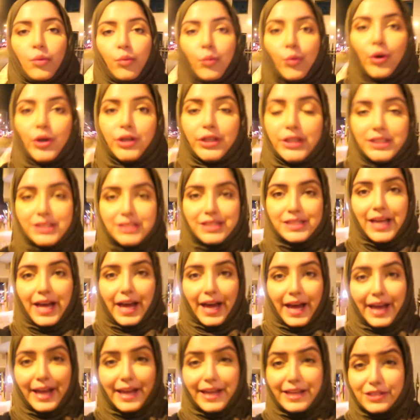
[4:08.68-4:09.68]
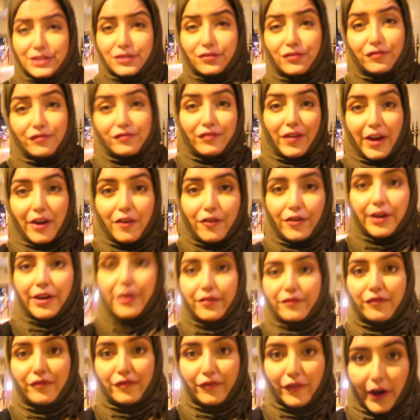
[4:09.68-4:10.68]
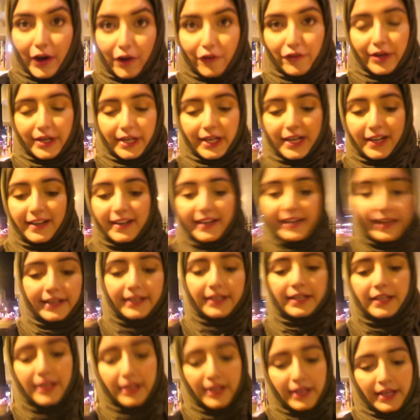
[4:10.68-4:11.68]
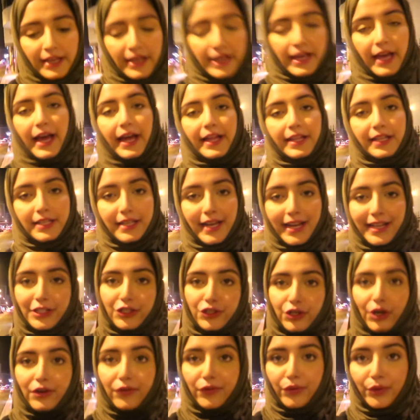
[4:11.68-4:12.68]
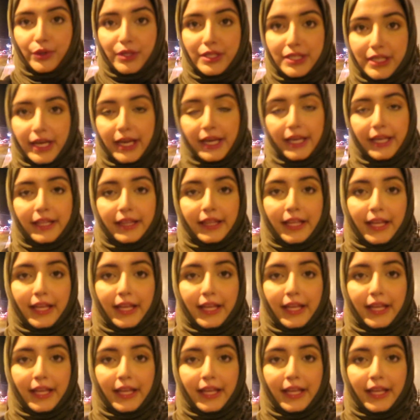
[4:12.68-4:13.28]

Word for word: was that it's very very clean. And the taxi driver was saying